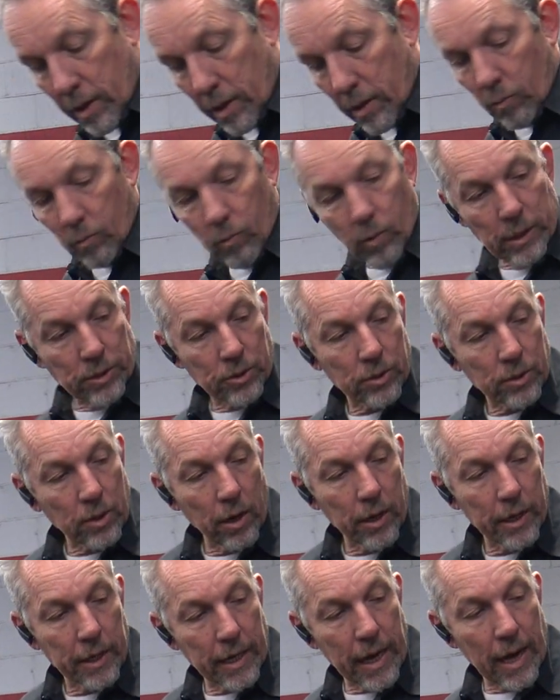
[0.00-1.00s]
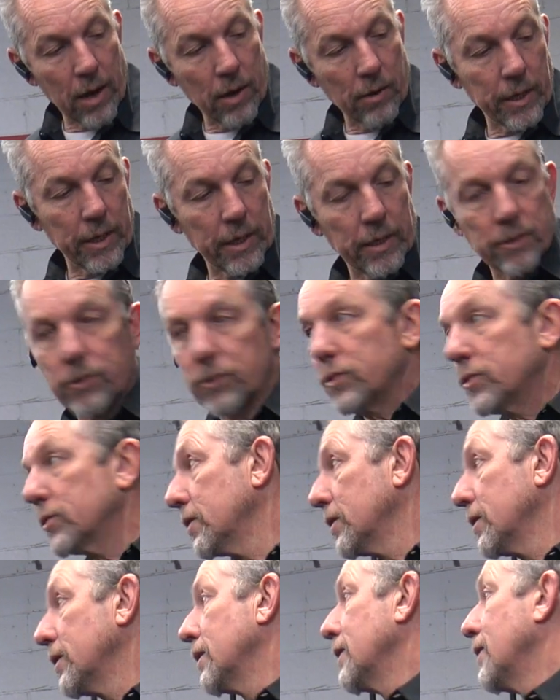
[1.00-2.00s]
what started out as
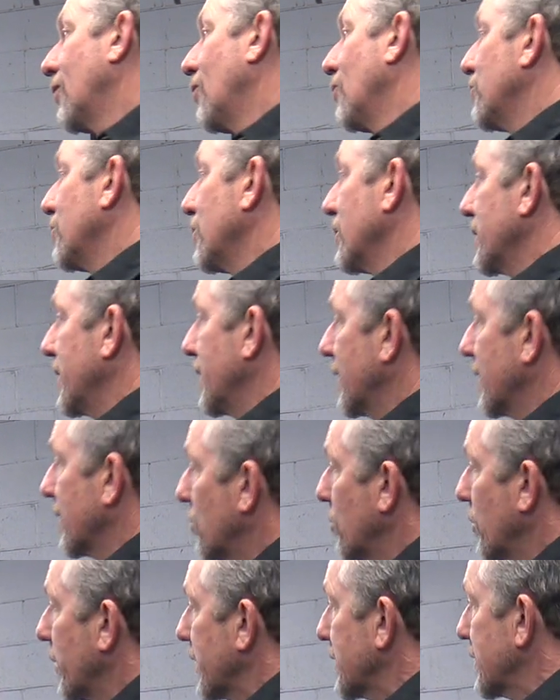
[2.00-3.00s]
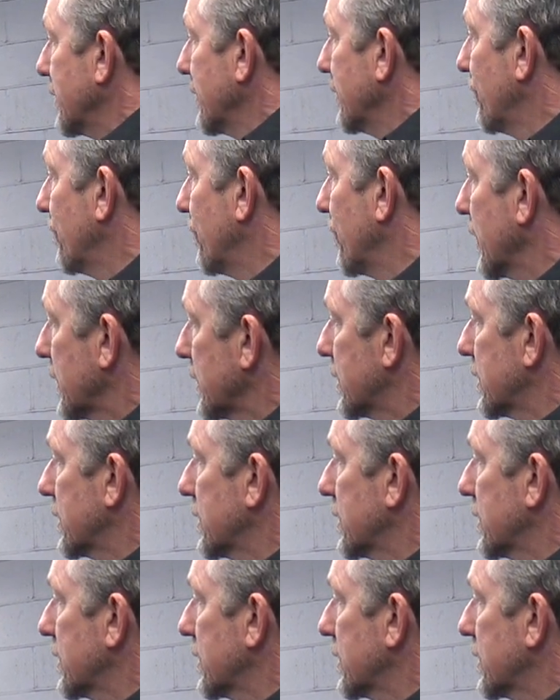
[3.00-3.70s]
hopefully a quick fix